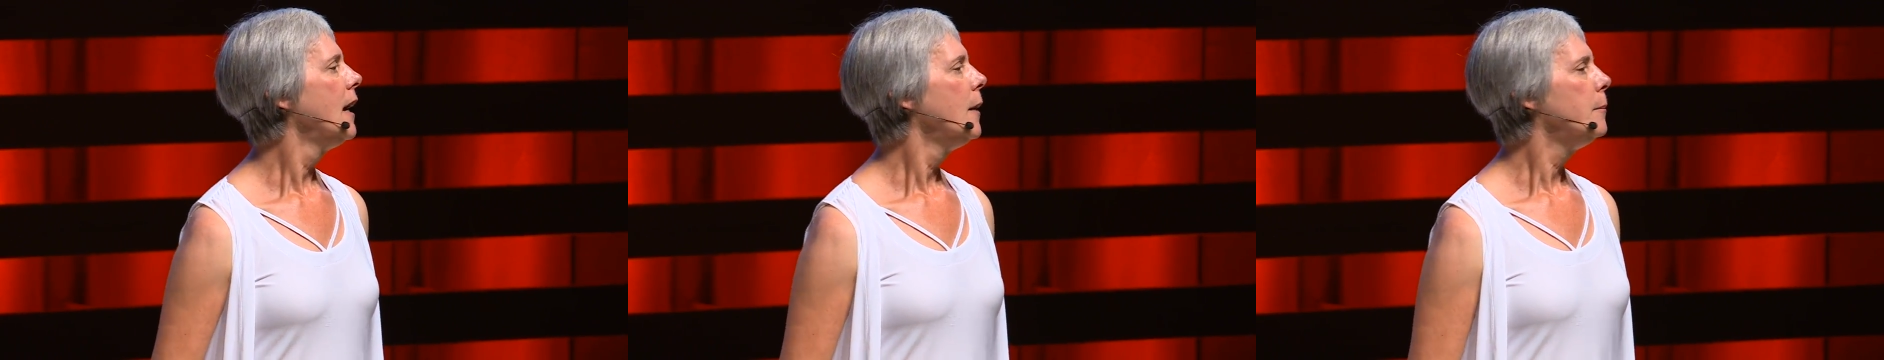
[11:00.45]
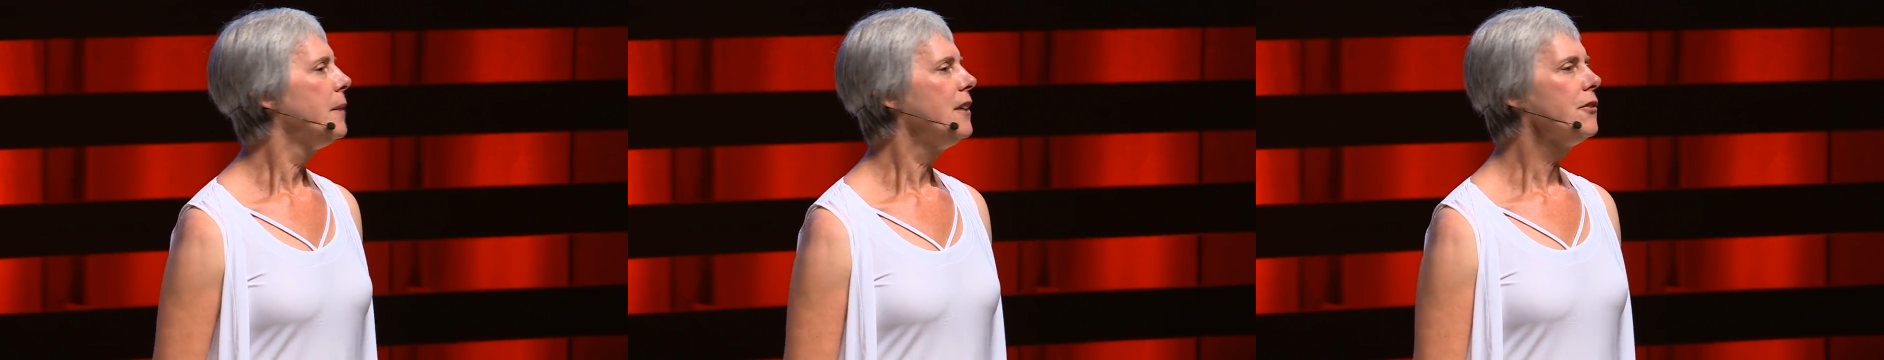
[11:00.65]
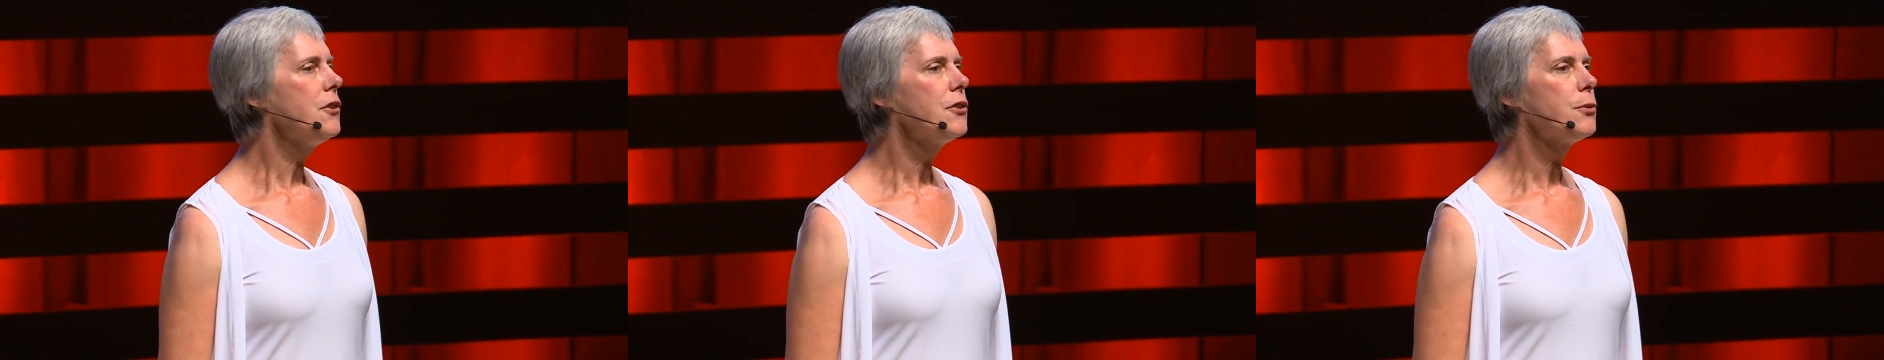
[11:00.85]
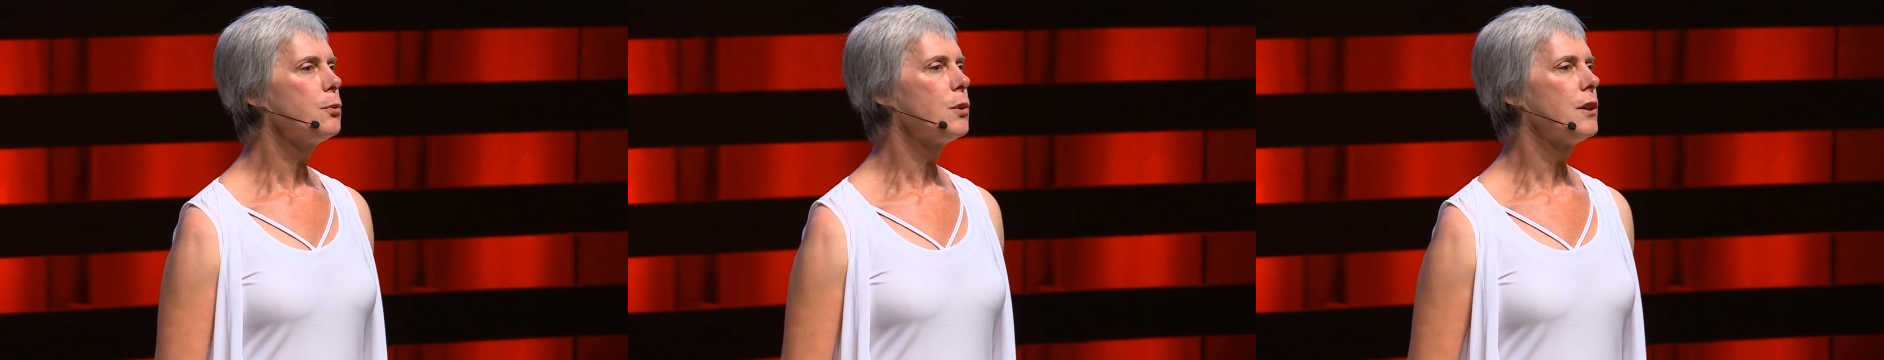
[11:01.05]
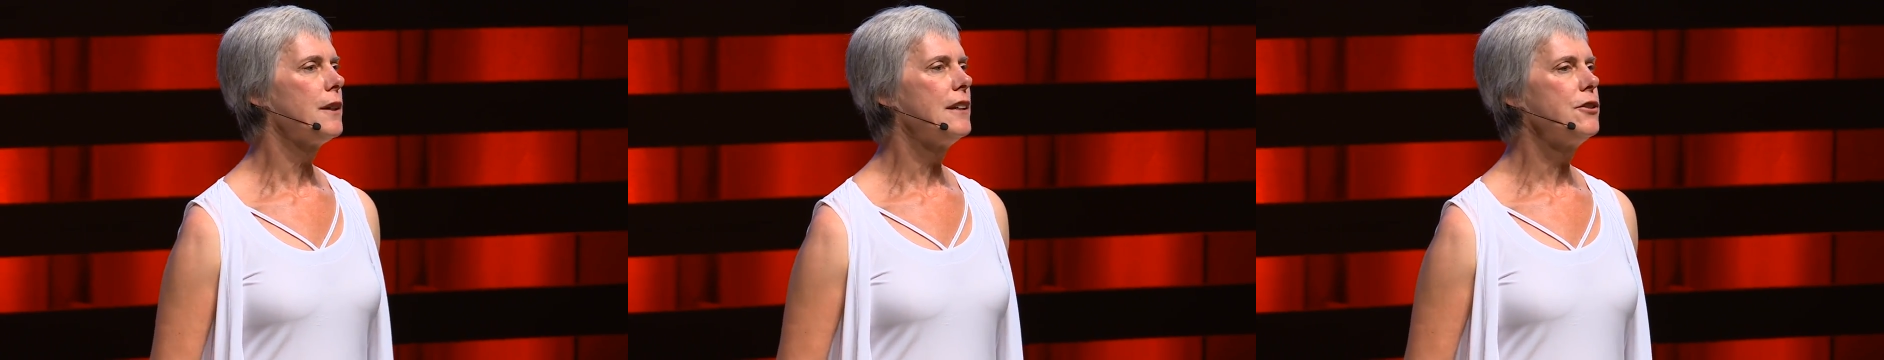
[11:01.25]
beavers
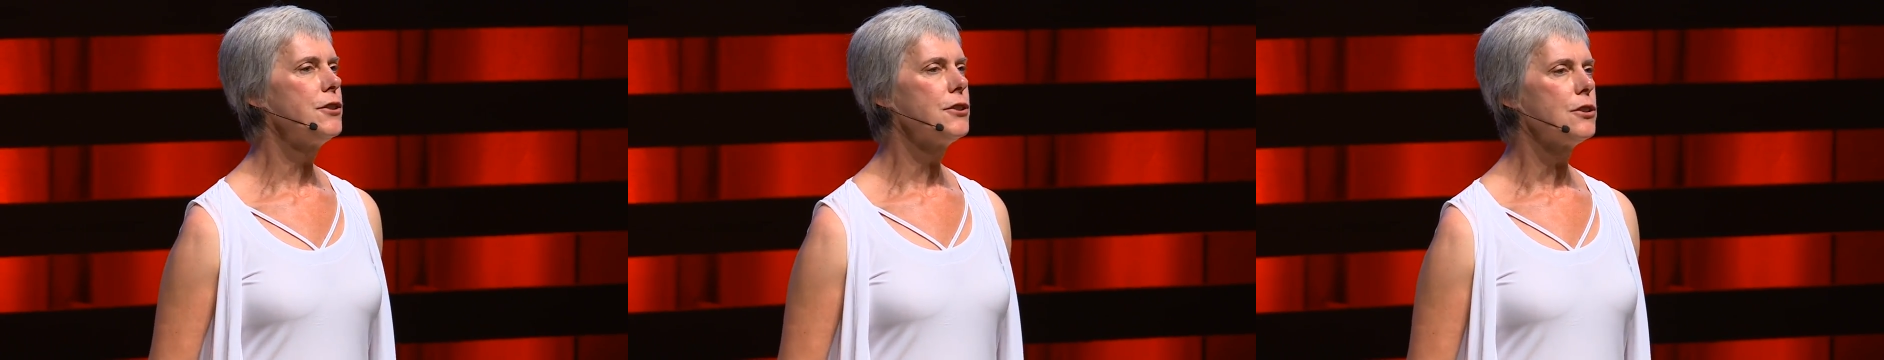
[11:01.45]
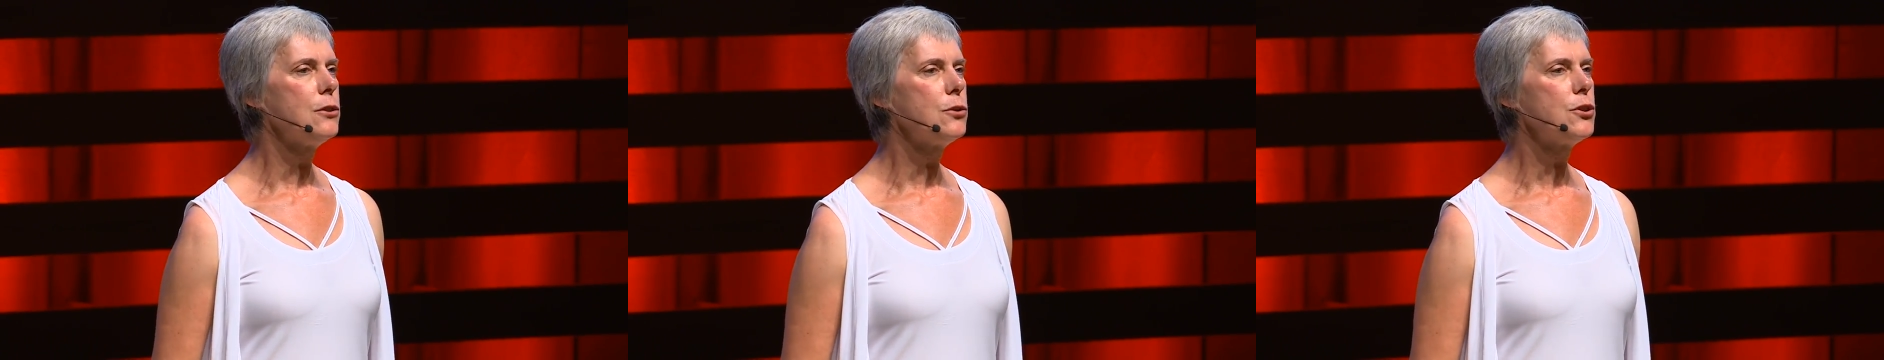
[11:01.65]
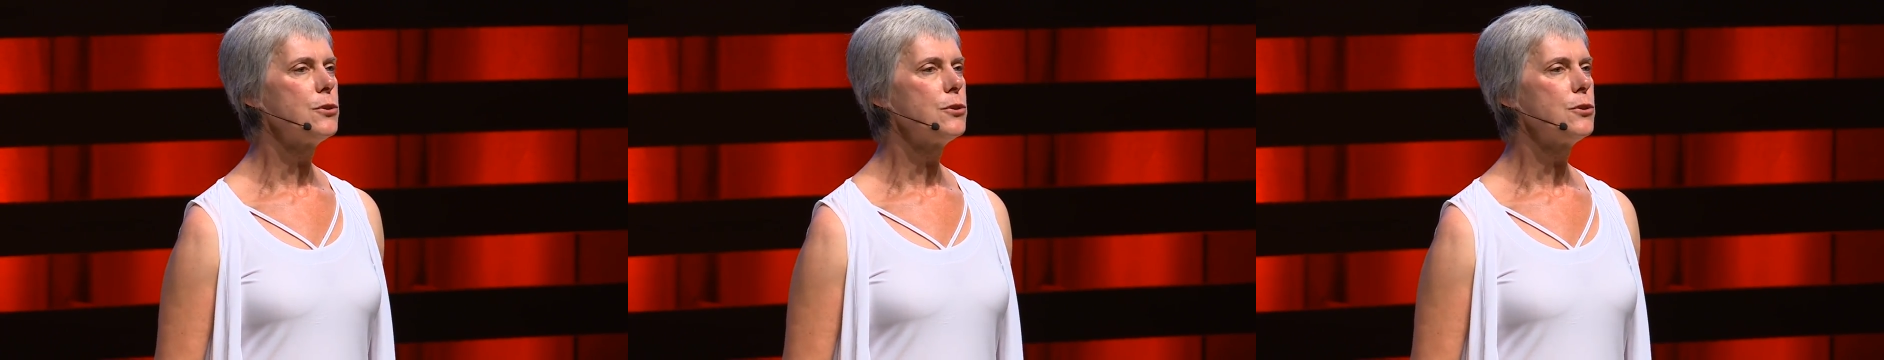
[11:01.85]
were introduced